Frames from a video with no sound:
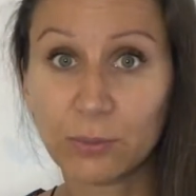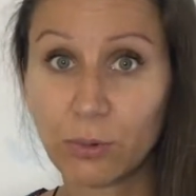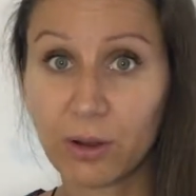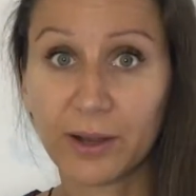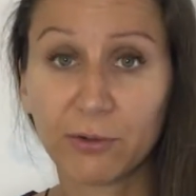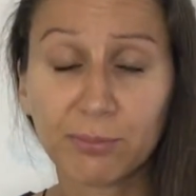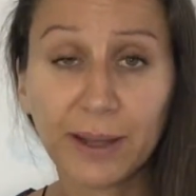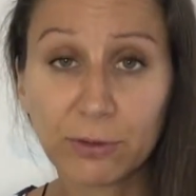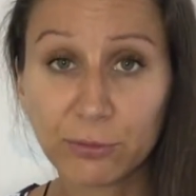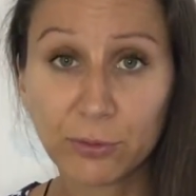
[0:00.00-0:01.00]
what kind of
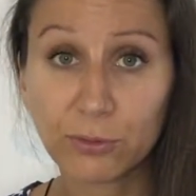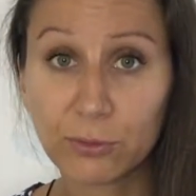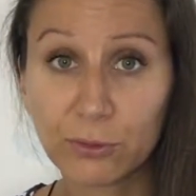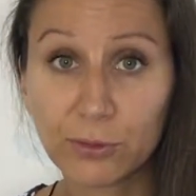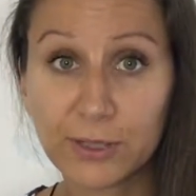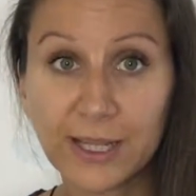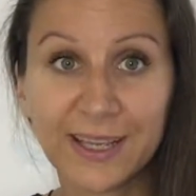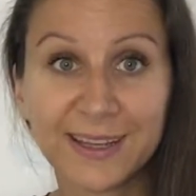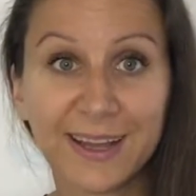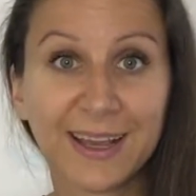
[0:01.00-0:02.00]
microphones do you need,